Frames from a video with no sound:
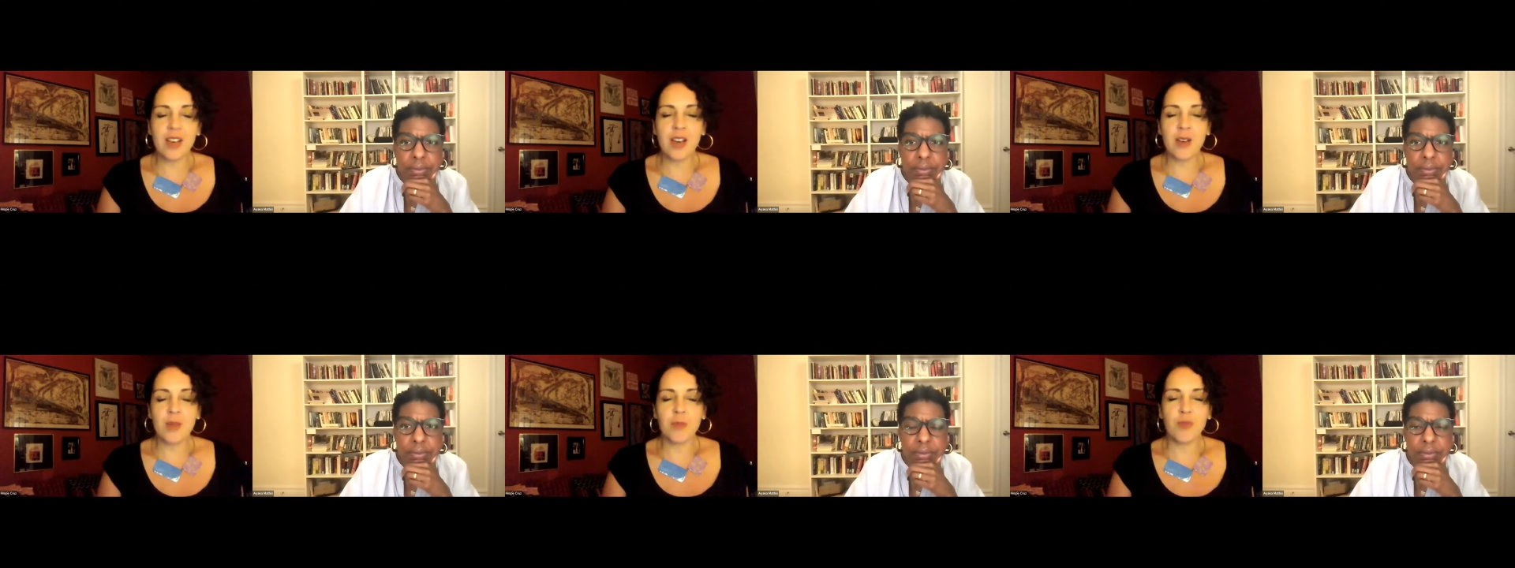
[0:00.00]

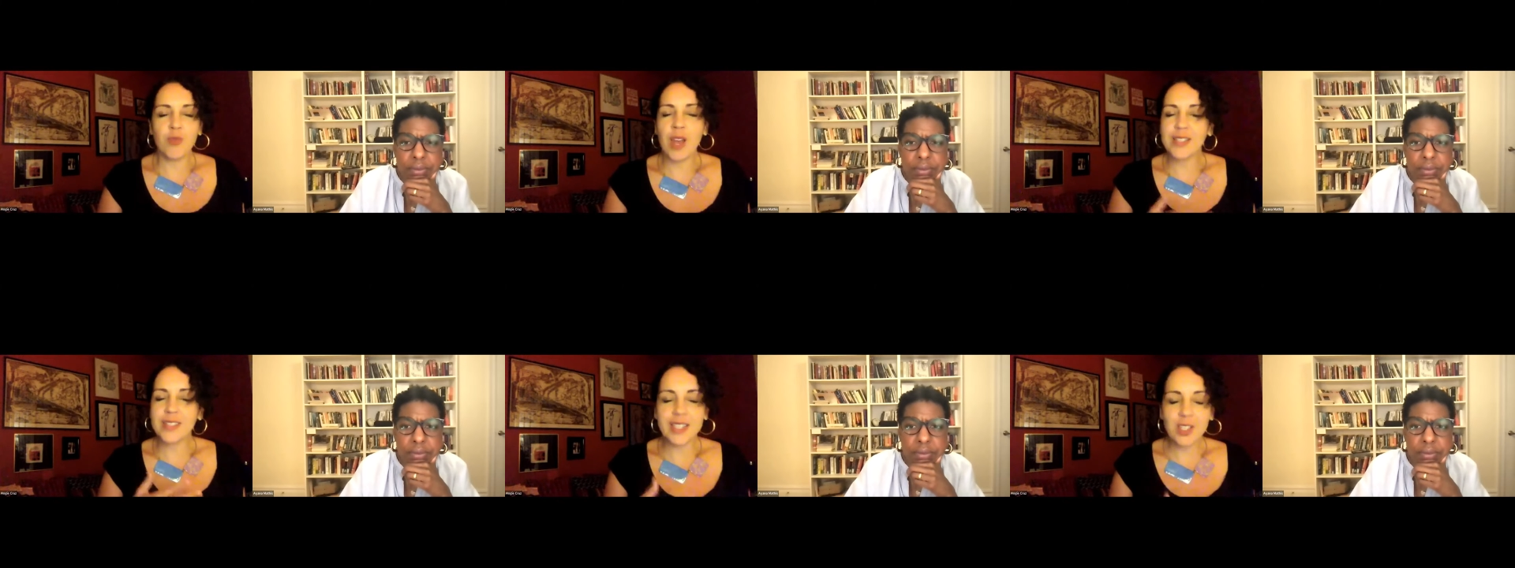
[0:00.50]
Speaker 1: um,
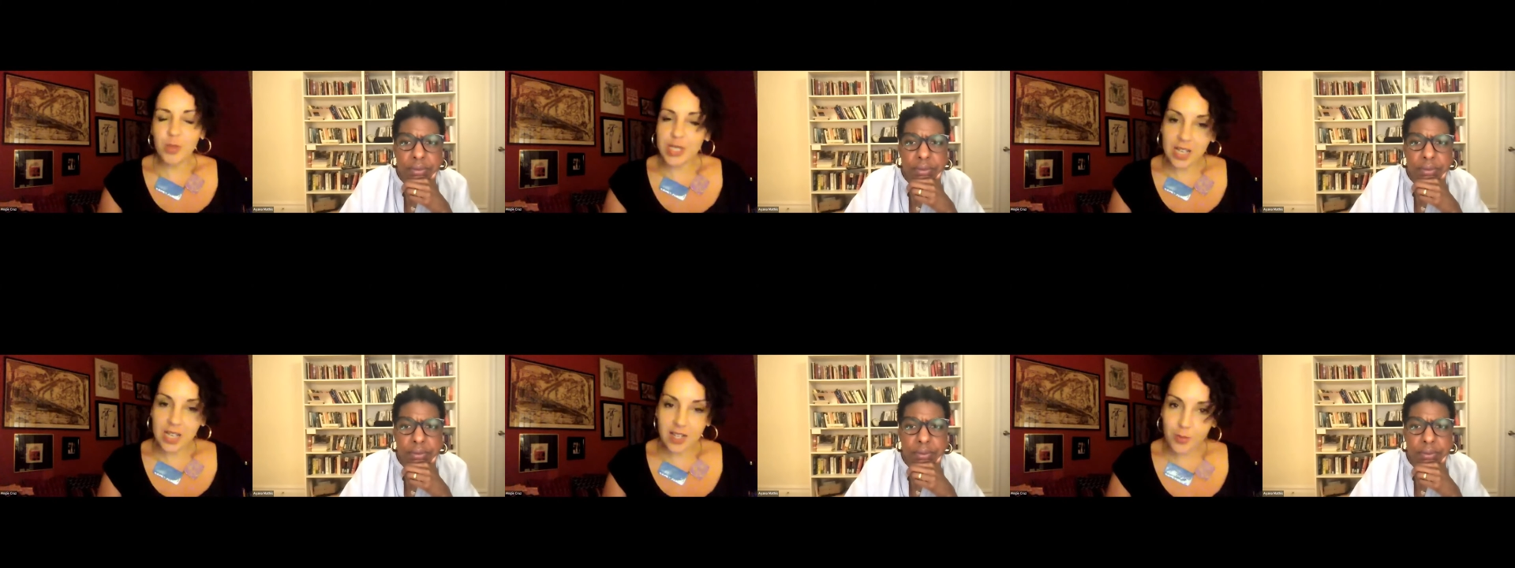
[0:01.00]
wrestling with
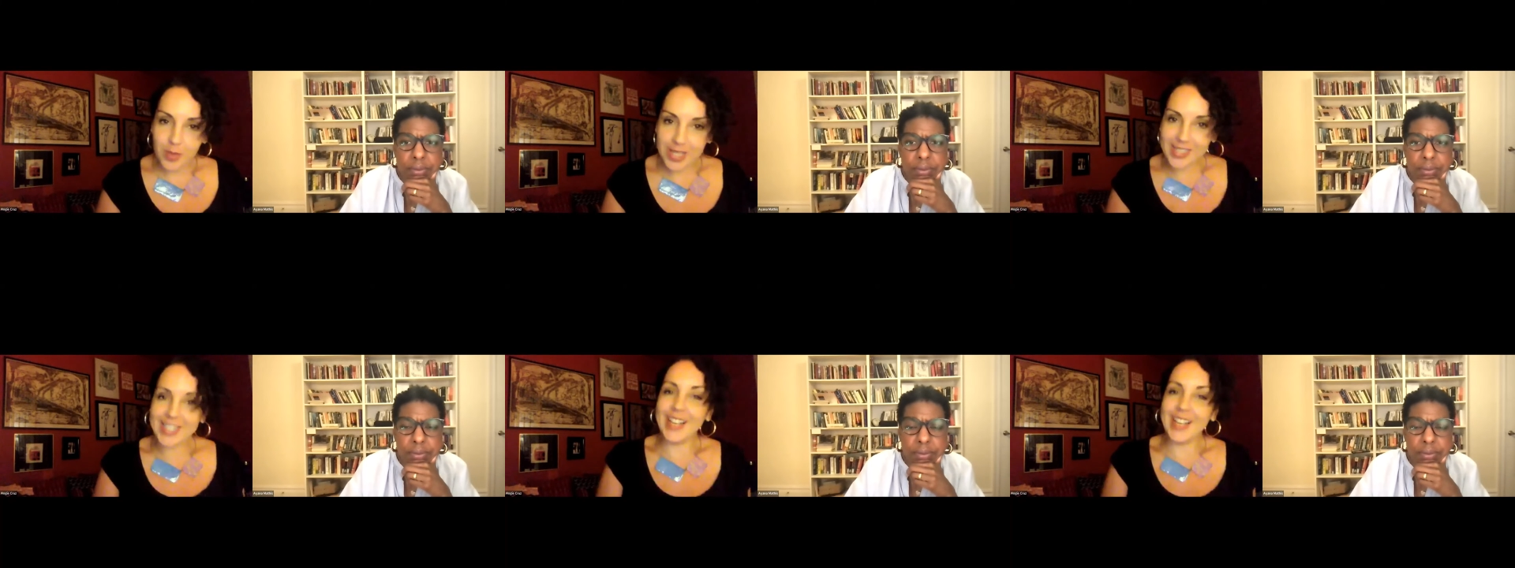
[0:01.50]
documents